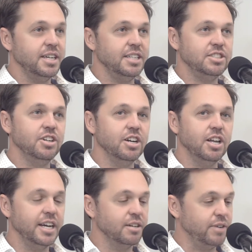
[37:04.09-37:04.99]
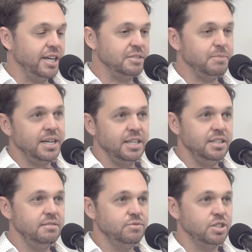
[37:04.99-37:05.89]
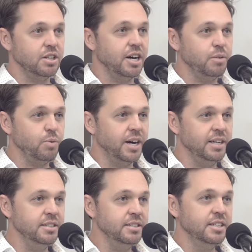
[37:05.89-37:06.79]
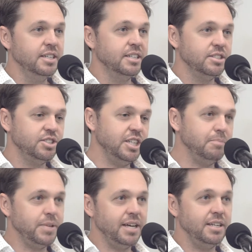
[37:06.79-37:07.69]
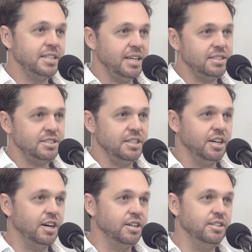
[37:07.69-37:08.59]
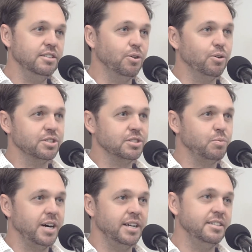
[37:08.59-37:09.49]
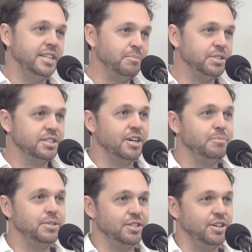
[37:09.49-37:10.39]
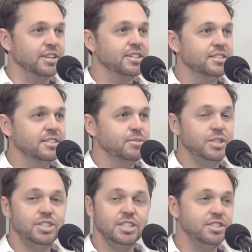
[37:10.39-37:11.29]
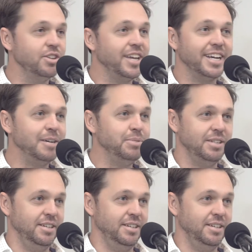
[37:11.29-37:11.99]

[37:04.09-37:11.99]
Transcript: It's not like raise money July 1, tip that into SEO, August 1, numbers go berserk. We're just not that company.